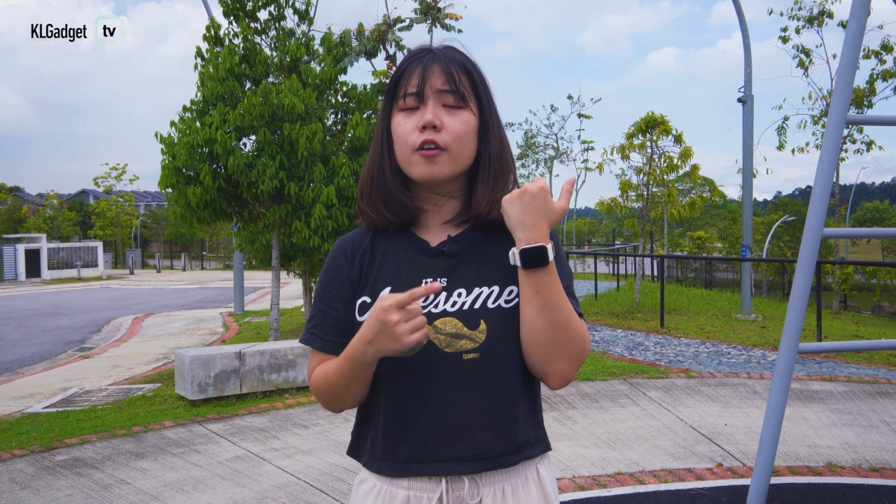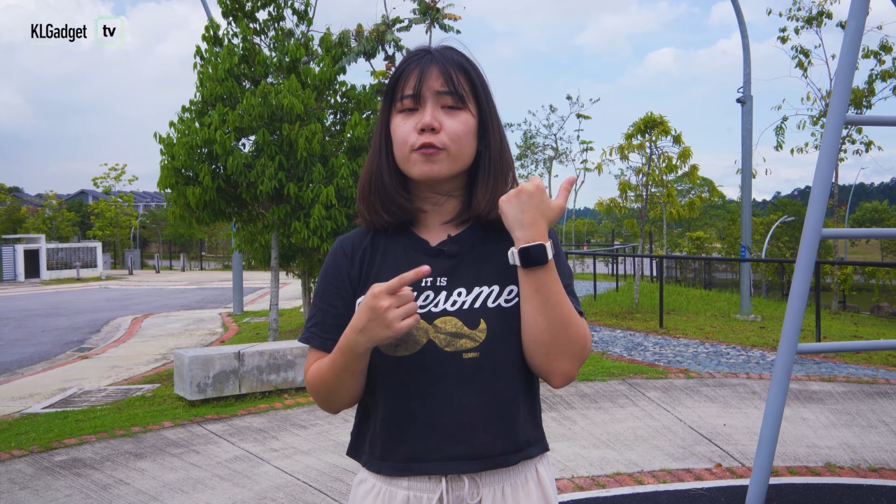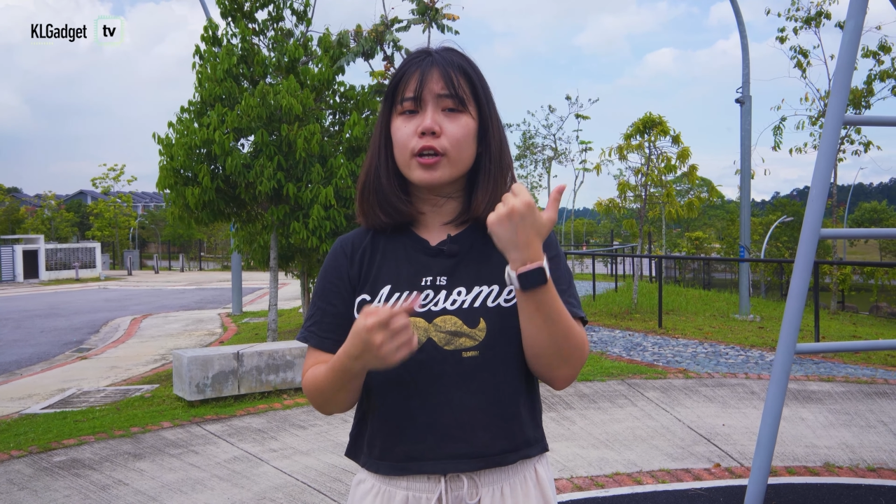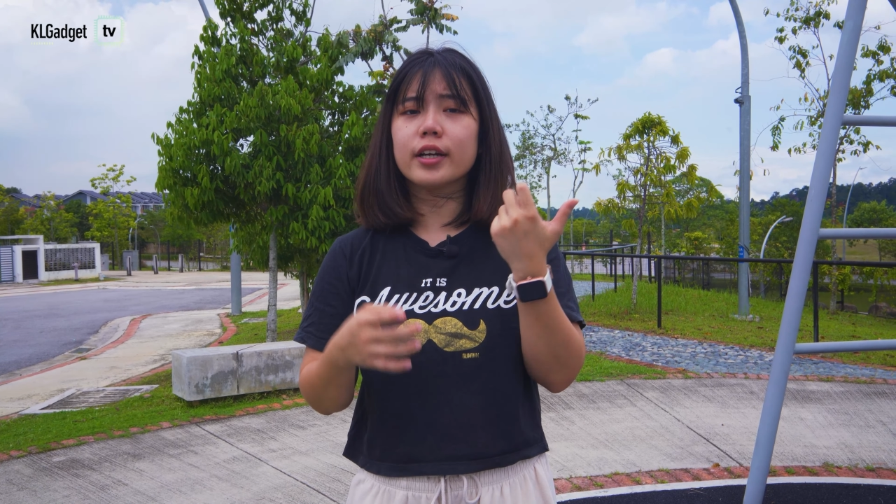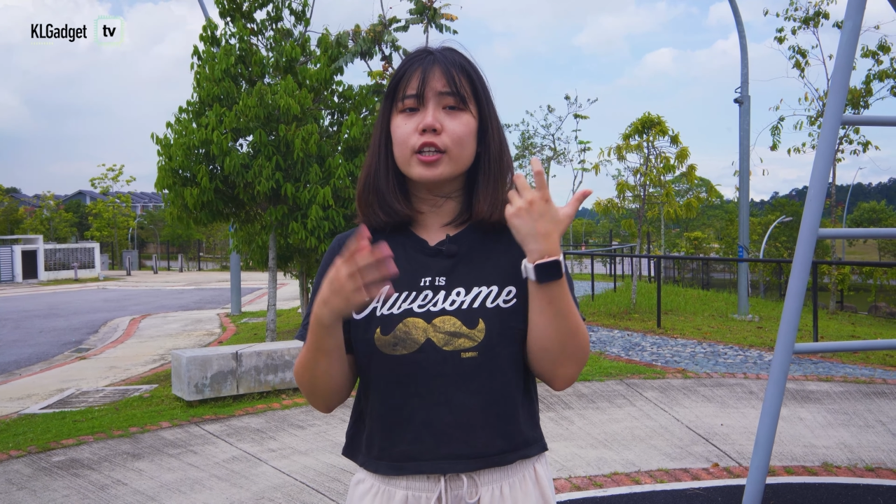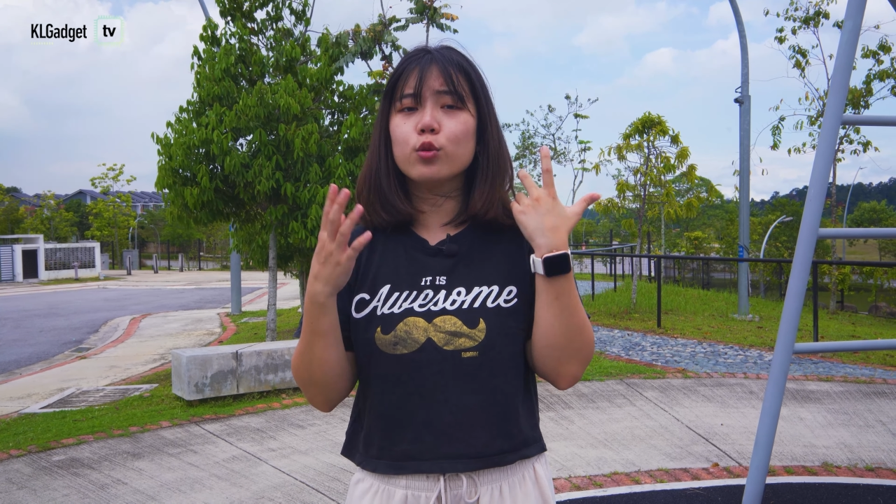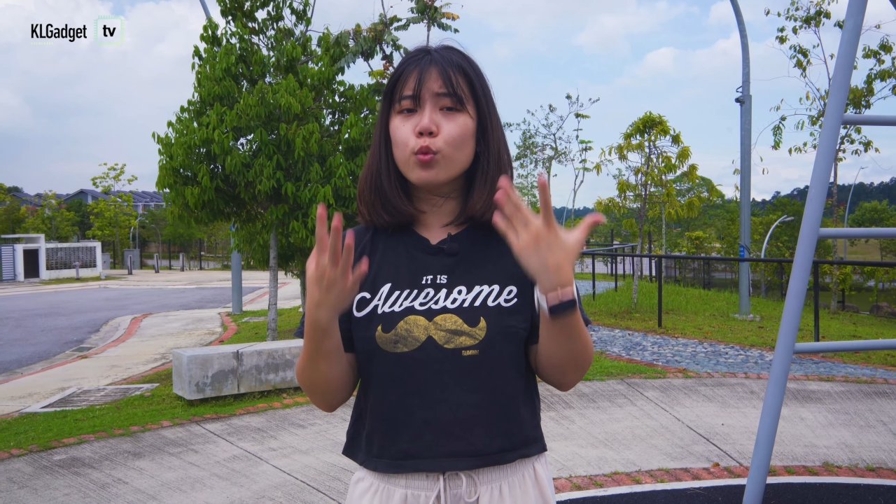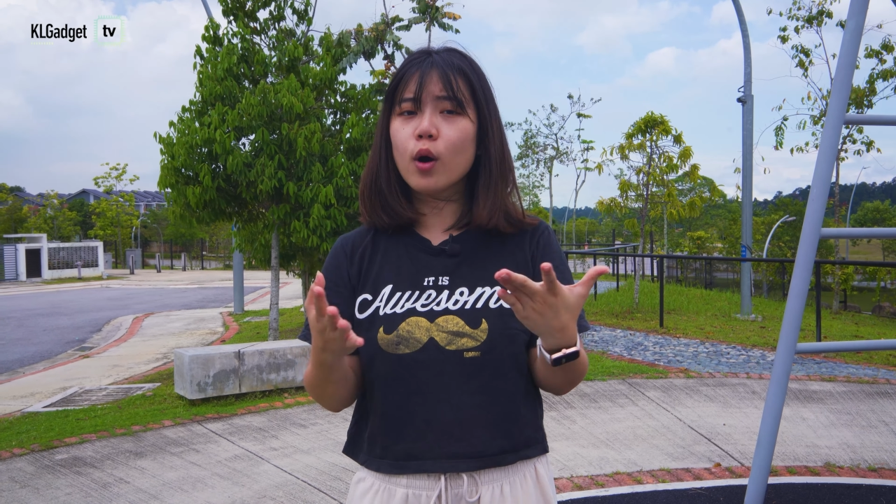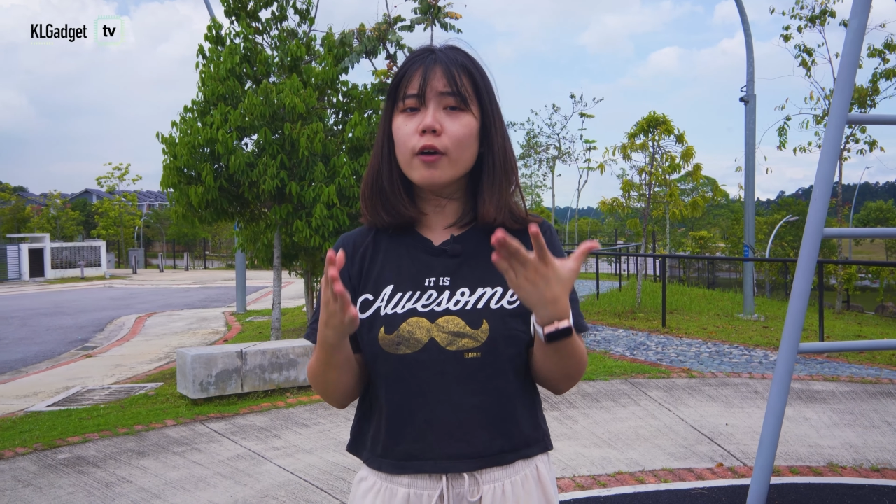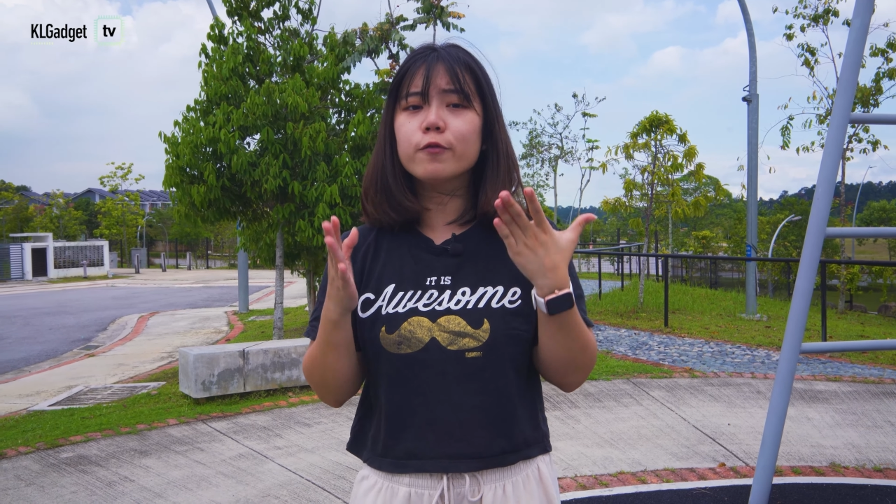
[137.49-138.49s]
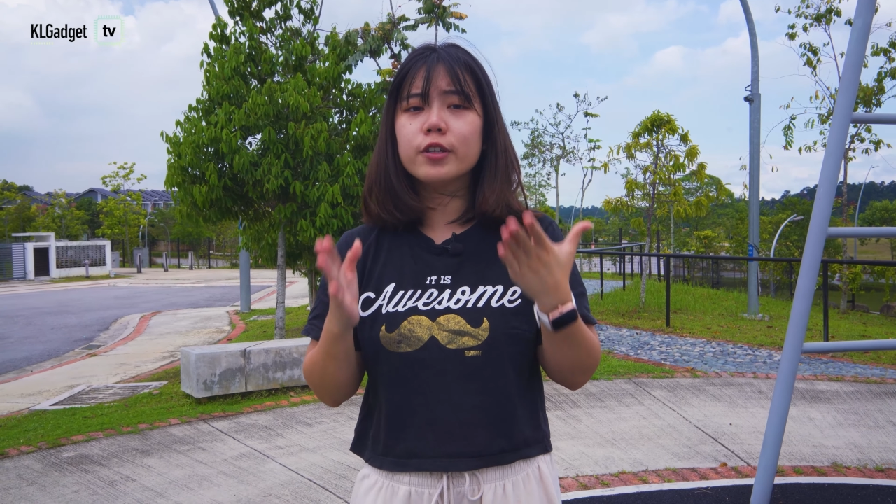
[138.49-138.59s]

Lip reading: of tracking 12